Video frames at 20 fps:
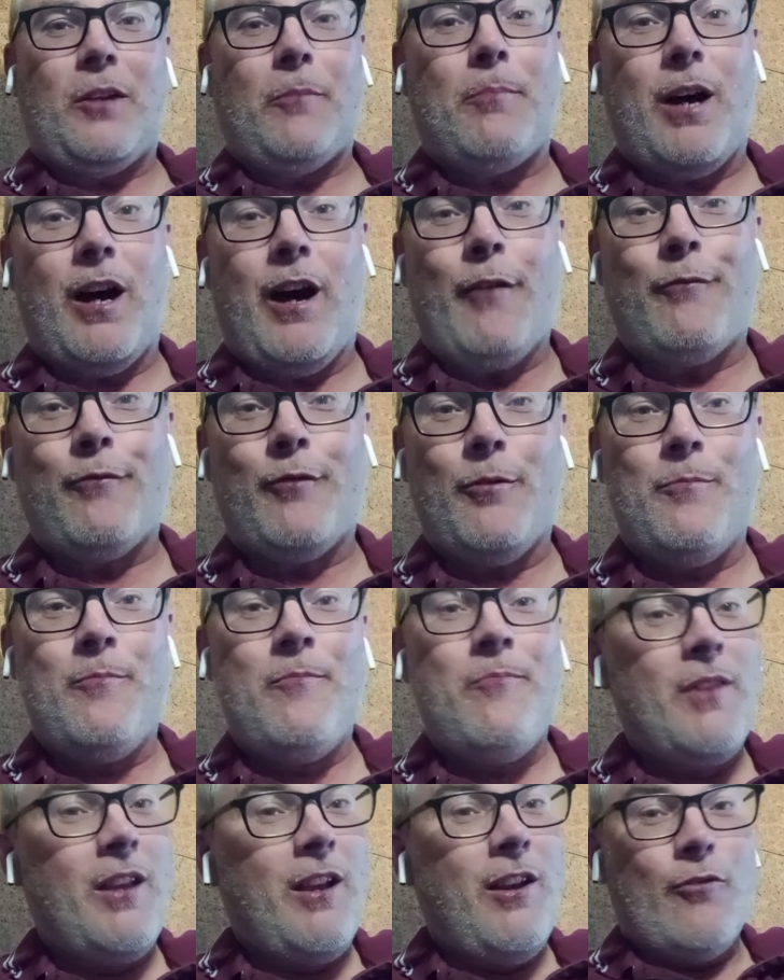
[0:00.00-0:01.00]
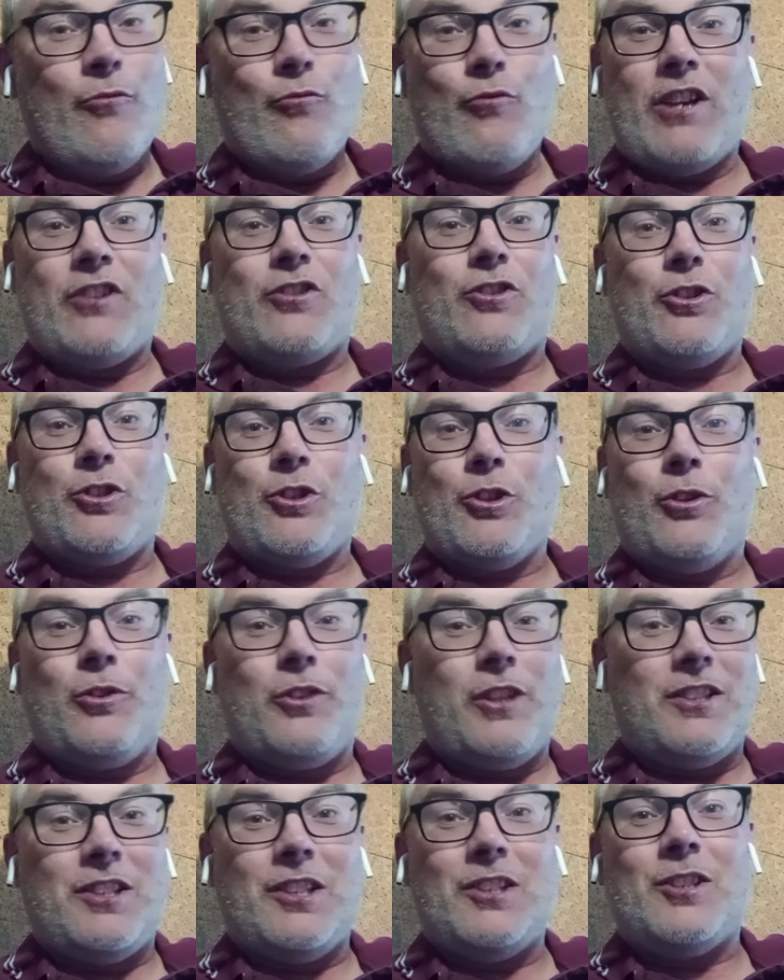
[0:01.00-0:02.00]
bathroom, rest assured,
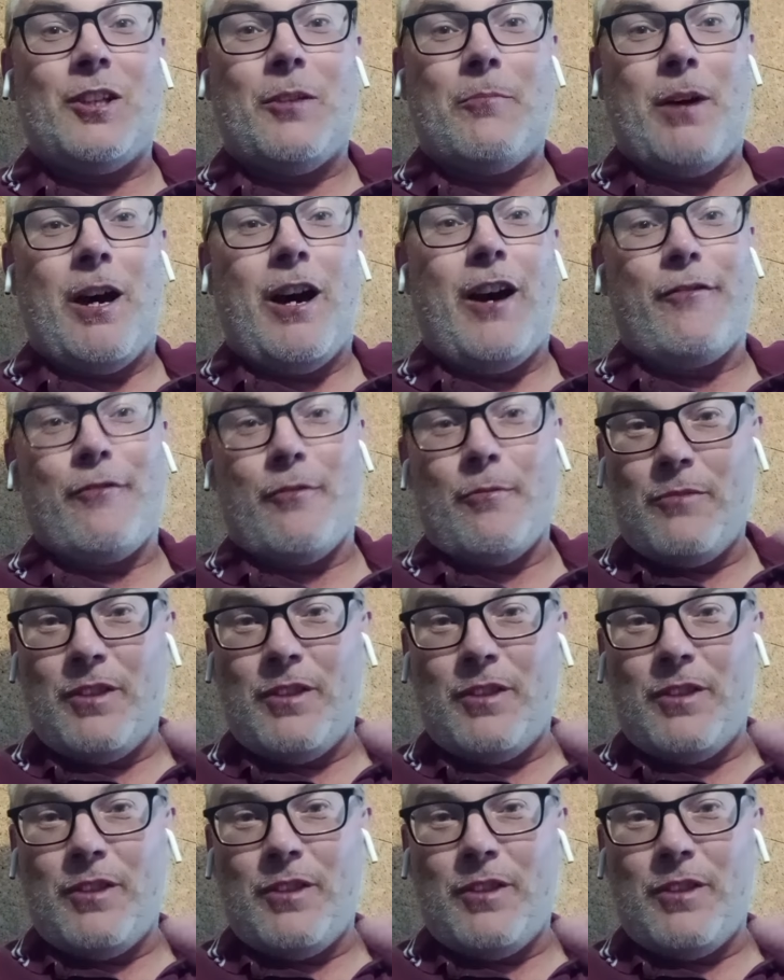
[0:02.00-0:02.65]
this isn't a bathroom.